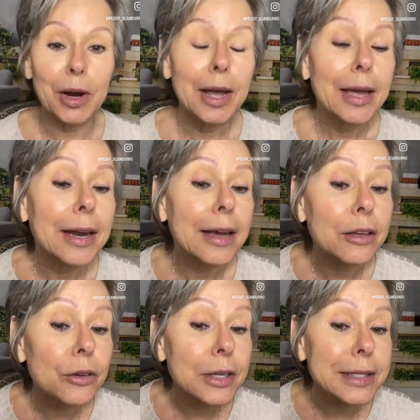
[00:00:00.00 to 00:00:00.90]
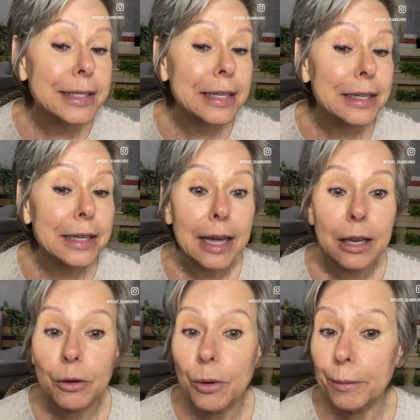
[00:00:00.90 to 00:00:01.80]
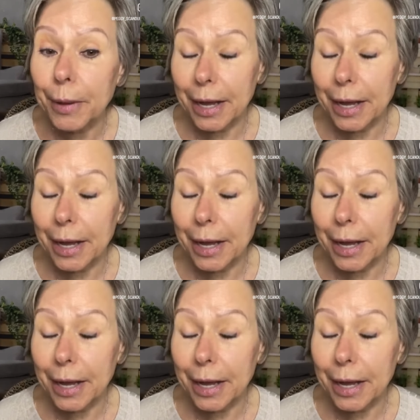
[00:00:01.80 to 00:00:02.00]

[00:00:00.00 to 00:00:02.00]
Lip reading: Now you can see the yellow on my